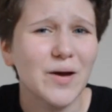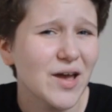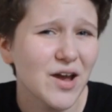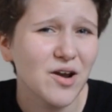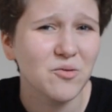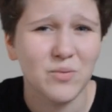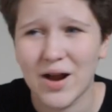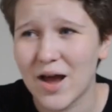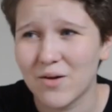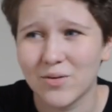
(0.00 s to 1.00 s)
my hair when
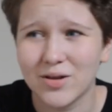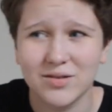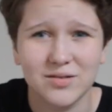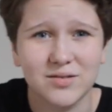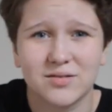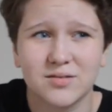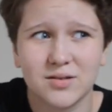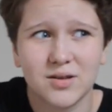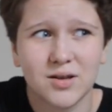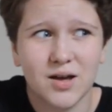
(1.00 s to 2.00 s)
I was
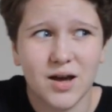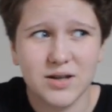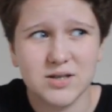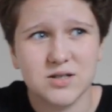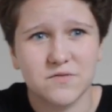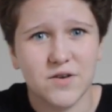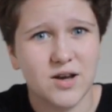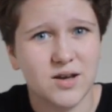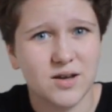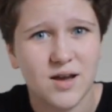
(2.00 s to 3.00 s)

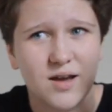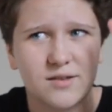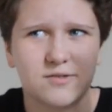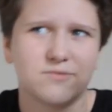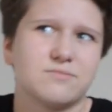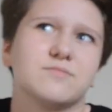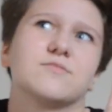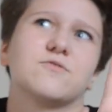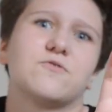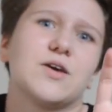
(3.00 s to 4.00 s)
identifying as
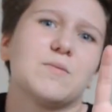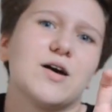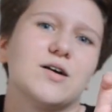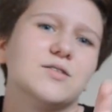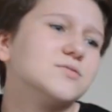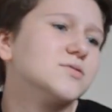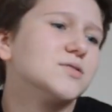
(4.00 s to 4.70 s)
female.